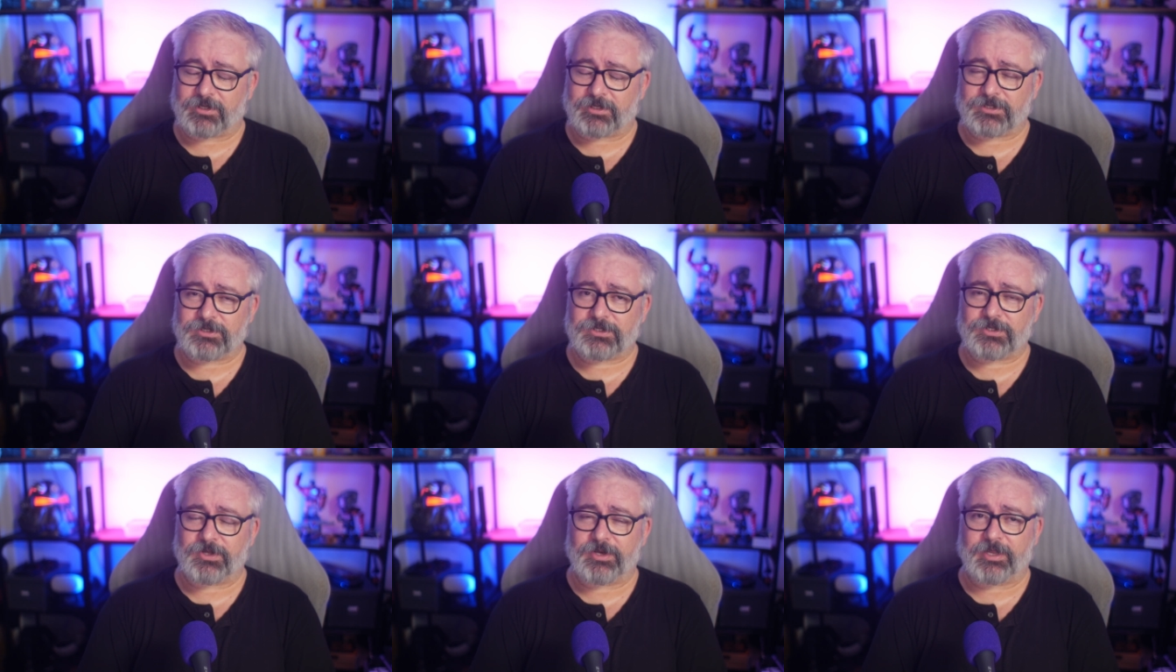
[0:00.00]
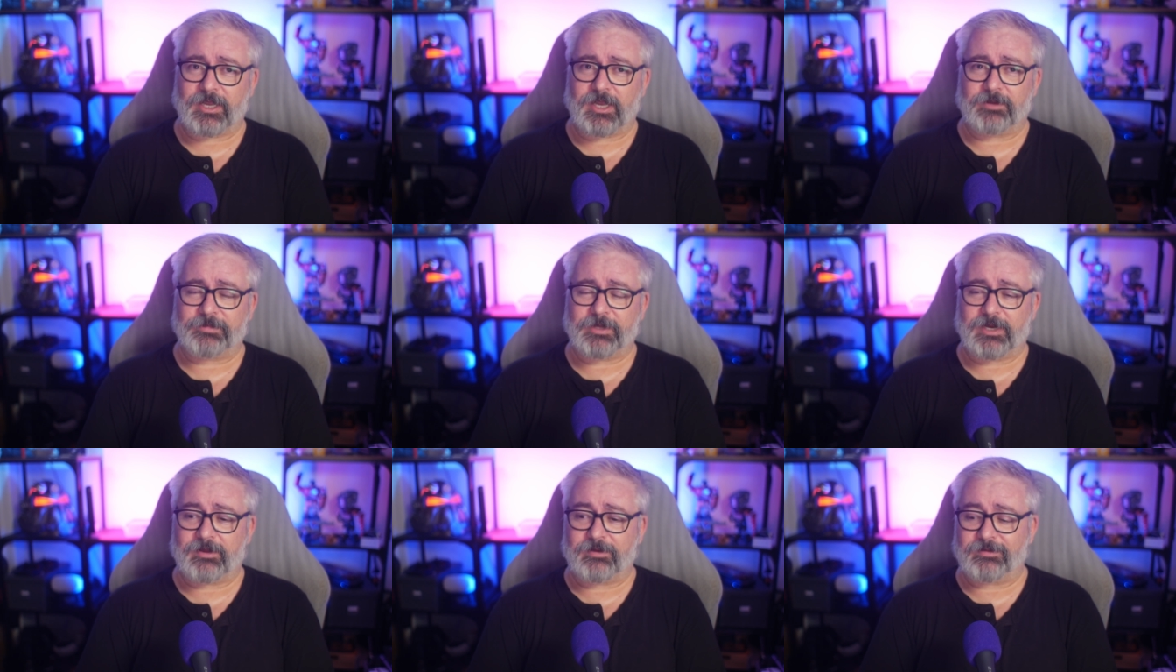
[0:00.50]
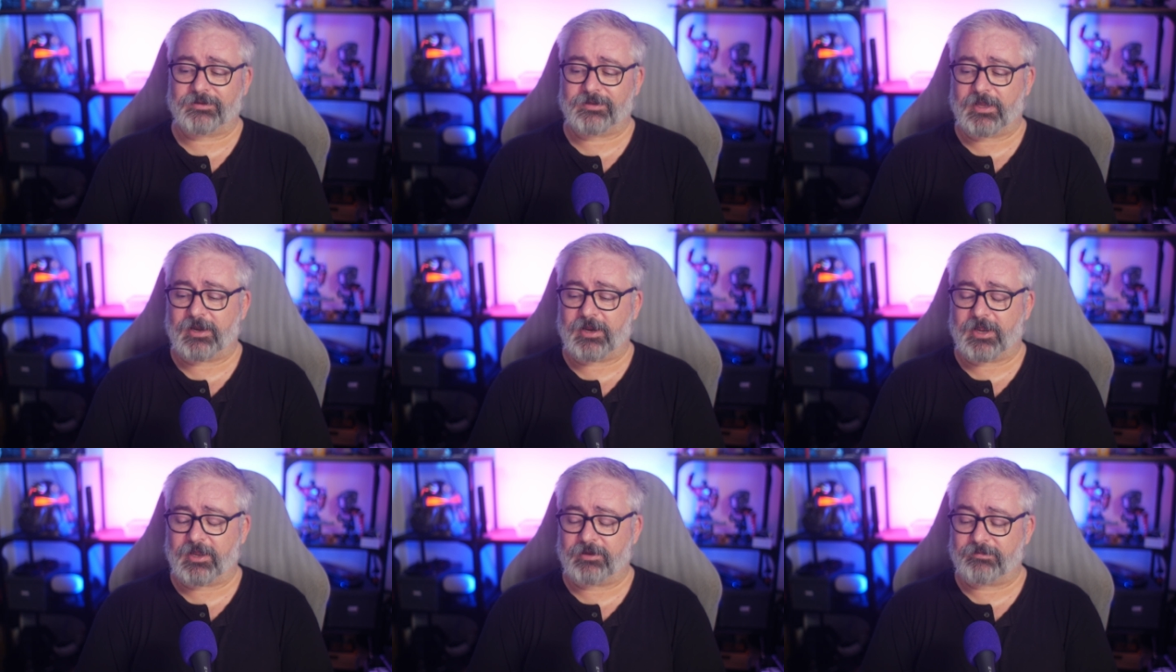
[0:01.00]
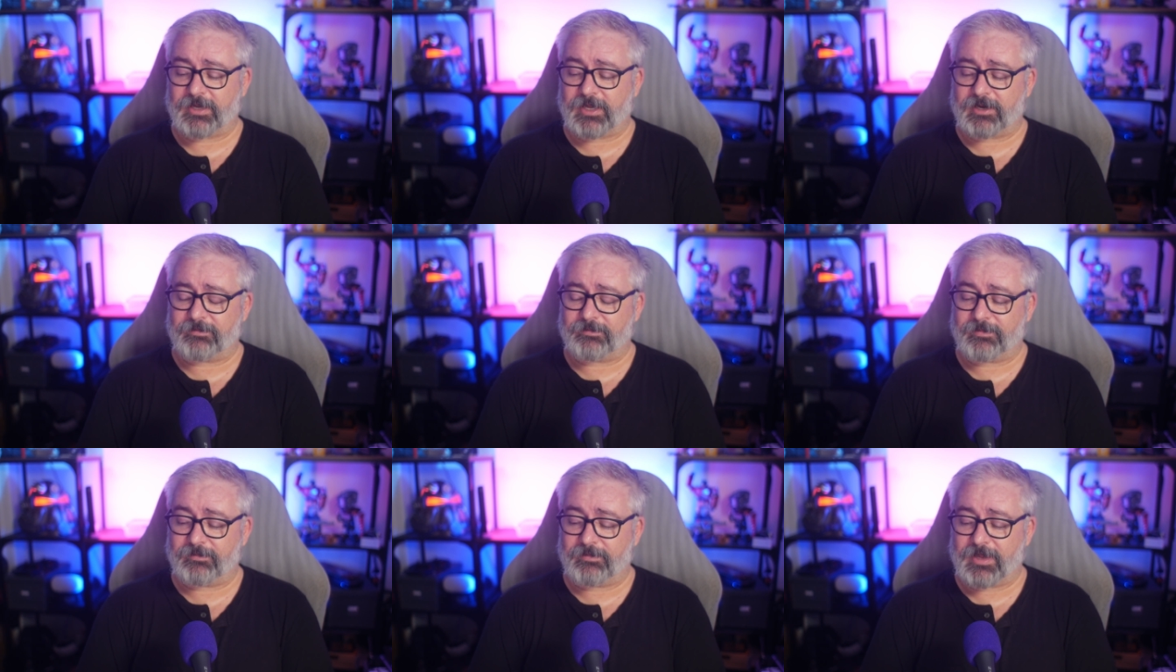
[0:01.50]
quite concerning how I'm
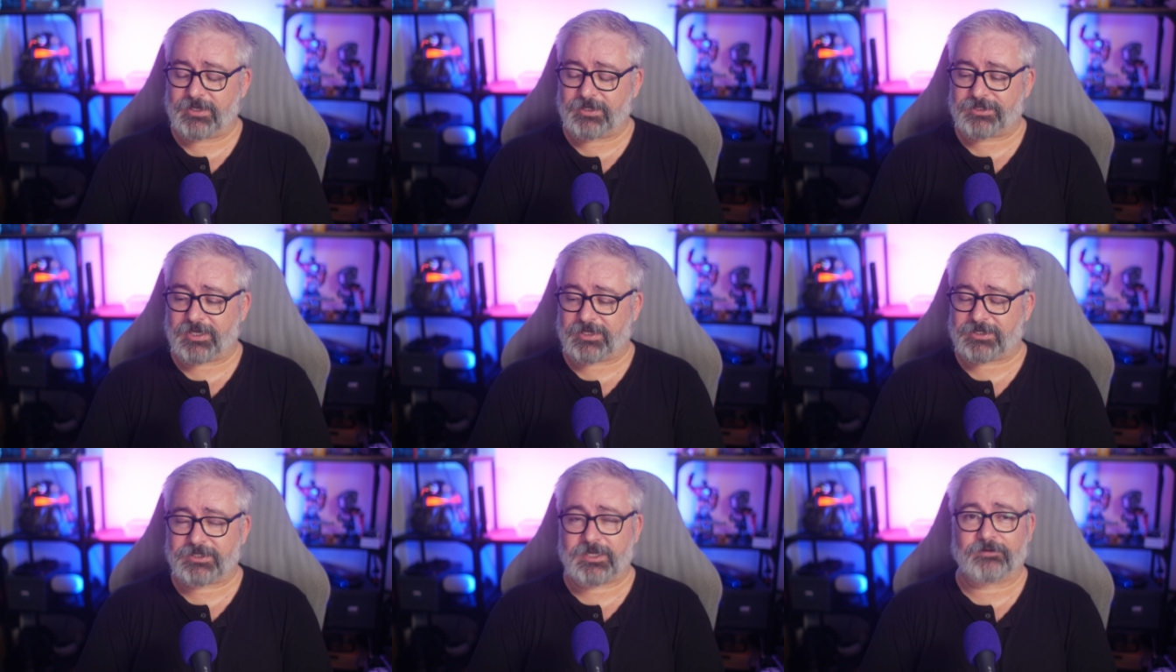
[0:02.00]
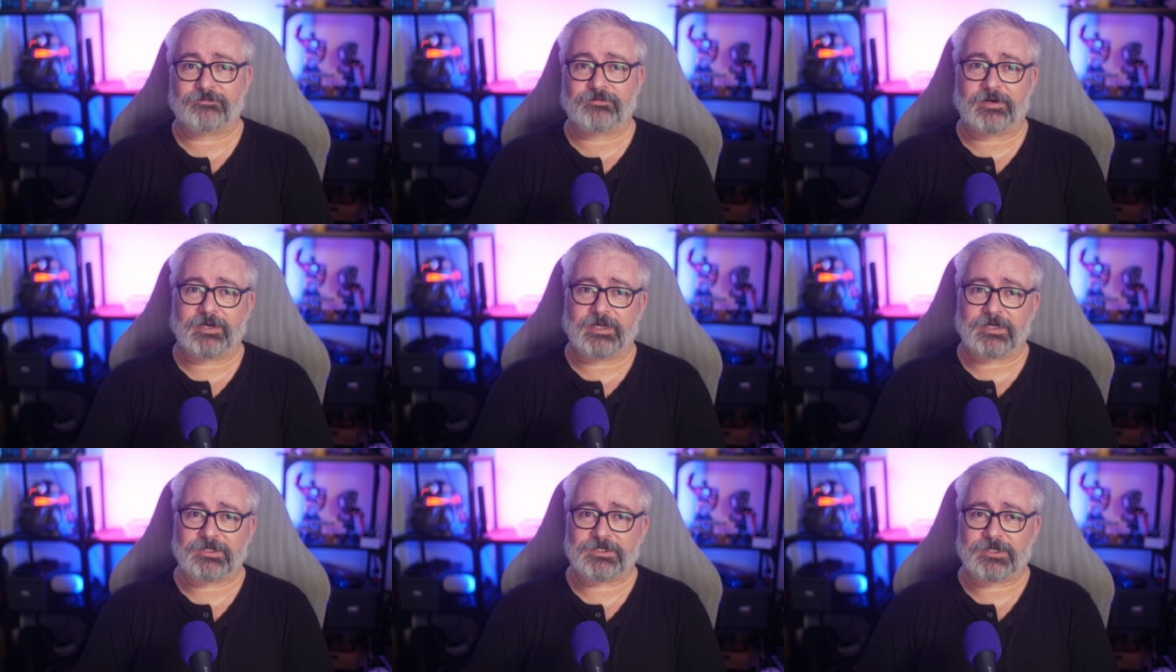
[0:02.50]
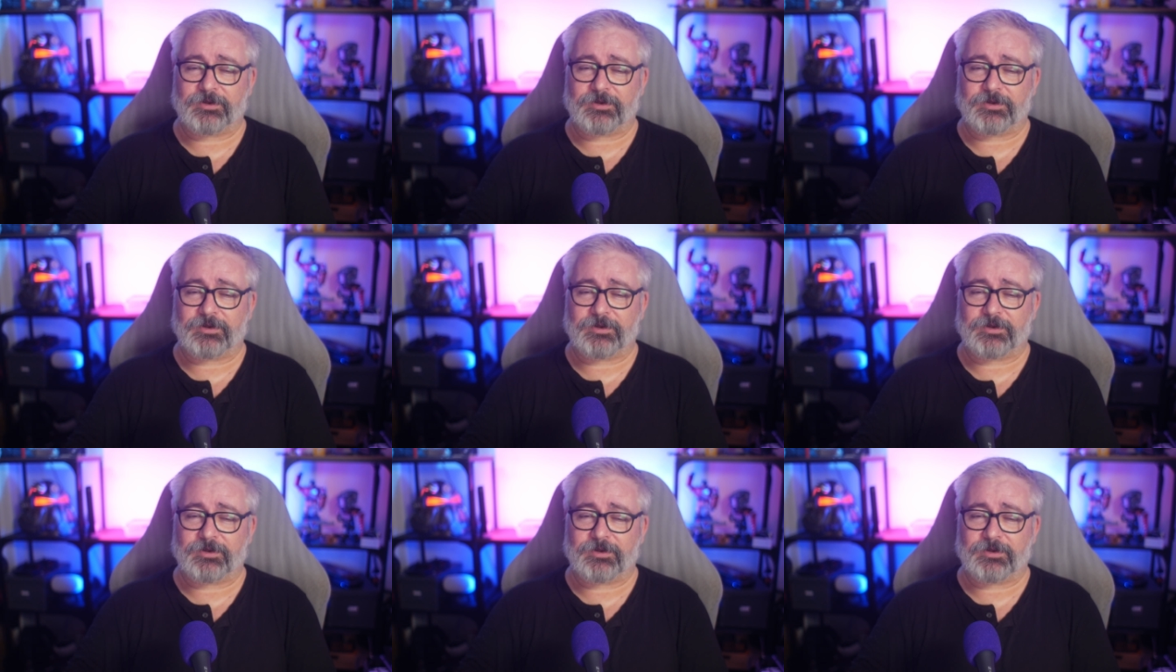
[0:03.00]
gonna manage that stuff right now.